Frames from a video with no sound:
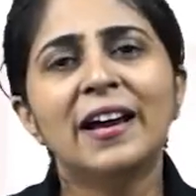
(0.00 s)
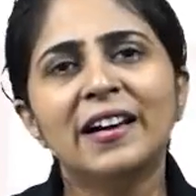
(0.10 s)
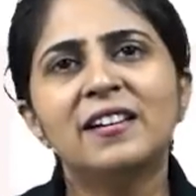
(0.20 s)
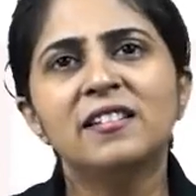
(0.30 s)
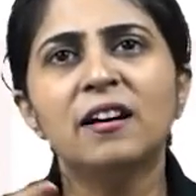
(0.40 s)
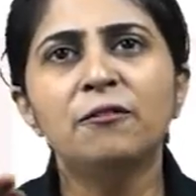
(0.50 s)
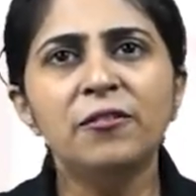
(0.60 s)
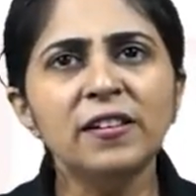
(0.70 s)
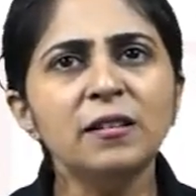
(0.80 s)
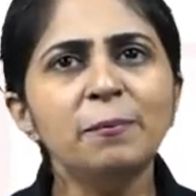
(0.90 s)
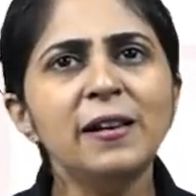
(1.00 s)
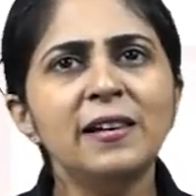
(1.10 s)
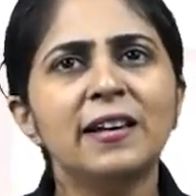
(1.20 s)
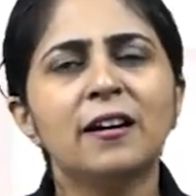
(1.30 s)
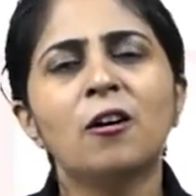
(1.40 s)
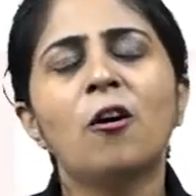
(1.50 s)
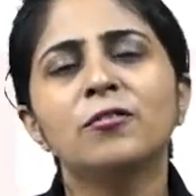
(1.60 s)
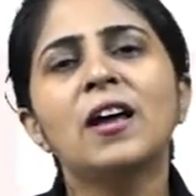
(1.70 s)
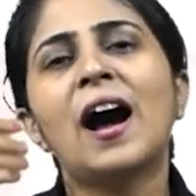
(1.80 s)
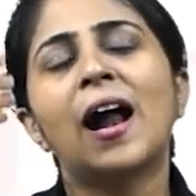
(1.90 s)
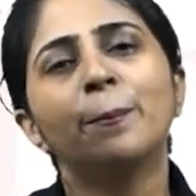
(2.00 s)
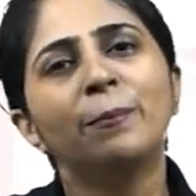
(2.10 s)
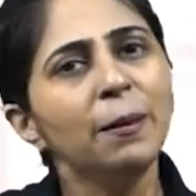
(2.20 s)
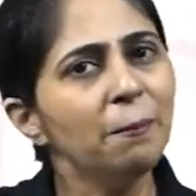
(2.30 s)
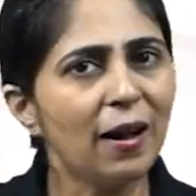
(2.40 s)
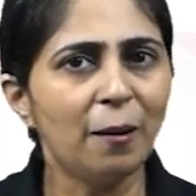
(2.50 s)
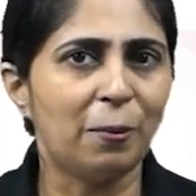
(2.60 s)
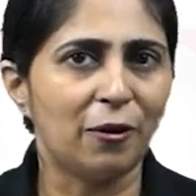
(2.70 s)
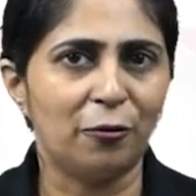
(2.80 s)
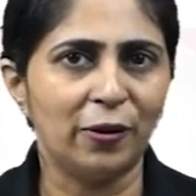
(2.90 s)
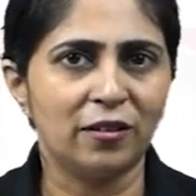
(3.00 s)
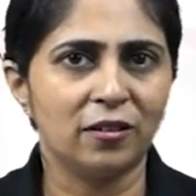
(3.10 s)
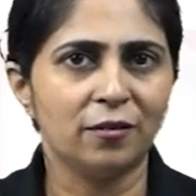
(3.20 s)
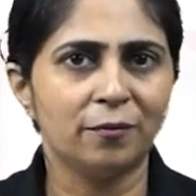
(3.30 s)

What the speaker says: it is a visible layer of the RBM above it.